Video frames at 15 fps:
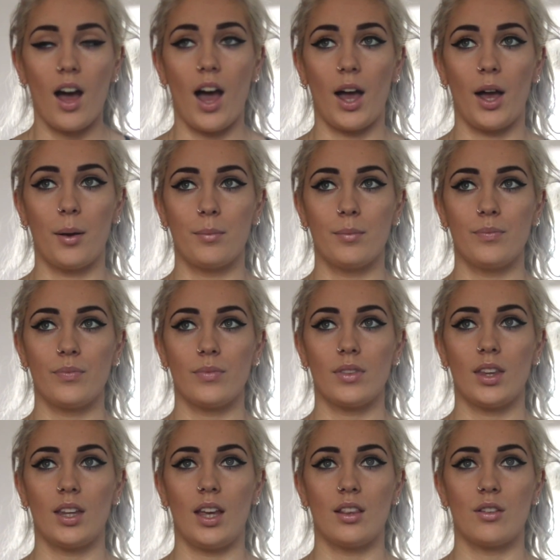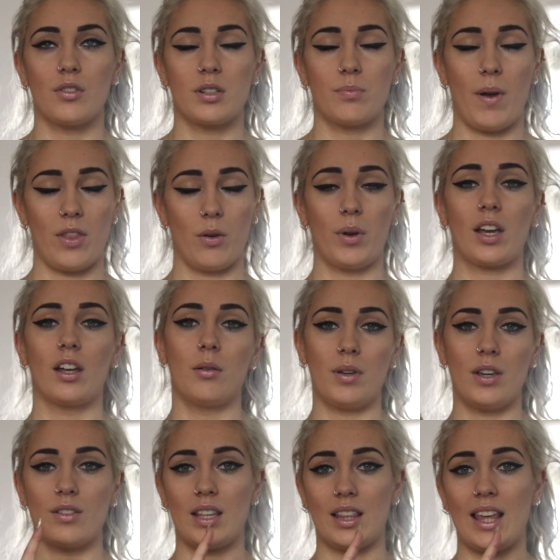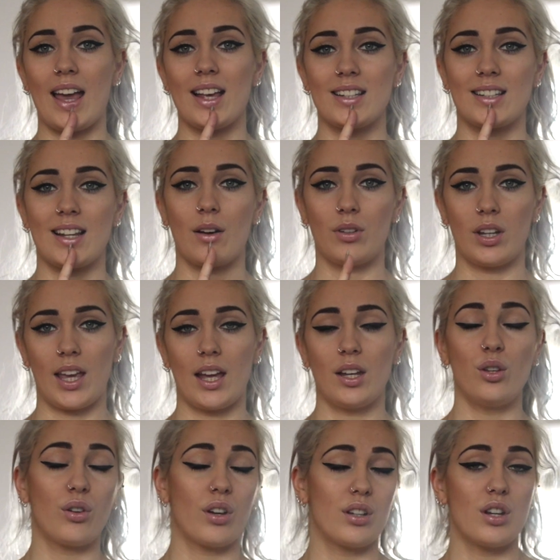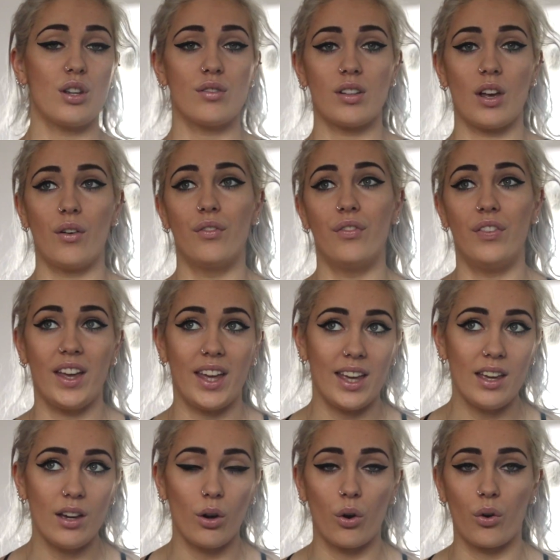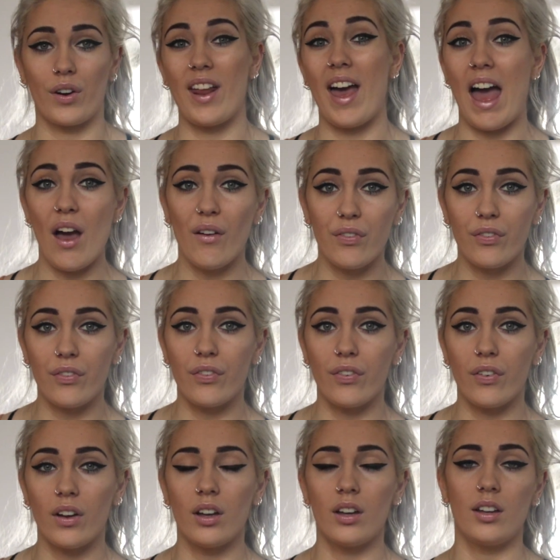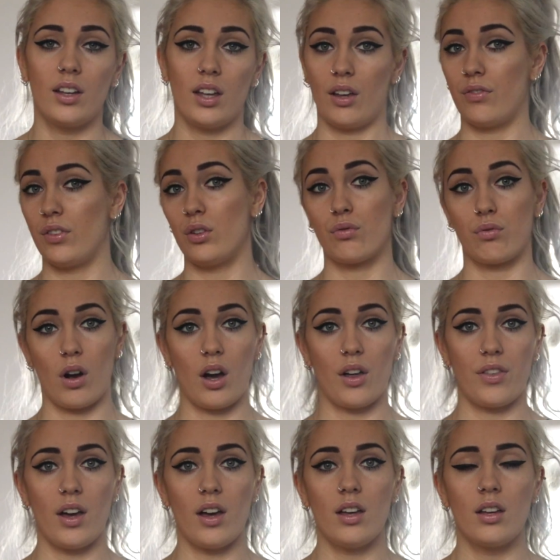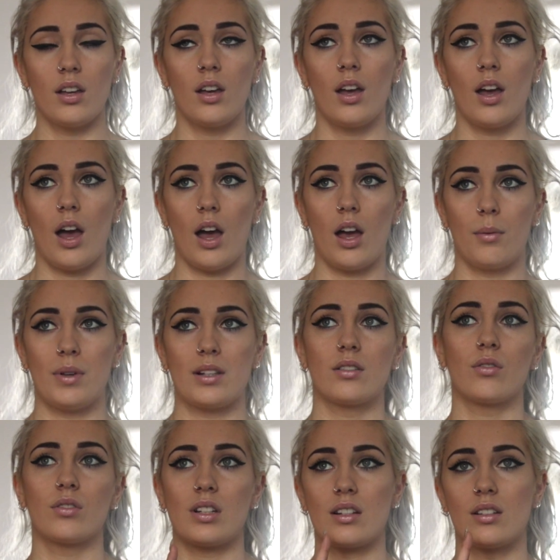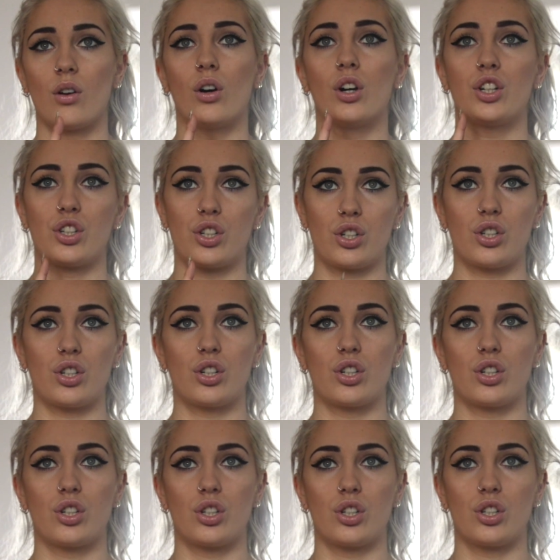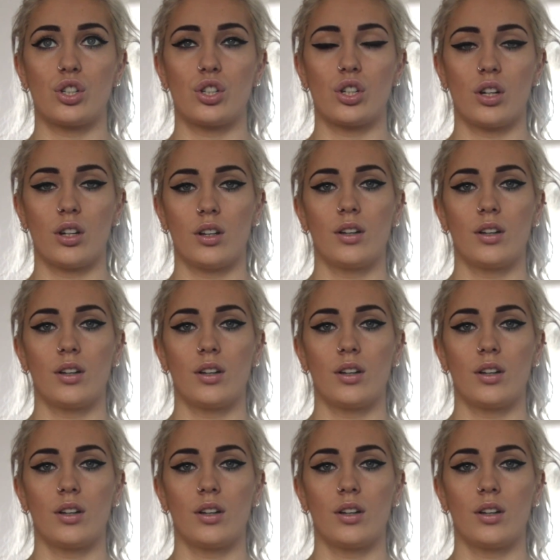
in the respect that we're going to be using the S sound again. You can use a V or an F if you'd rather, as long as it's not a sh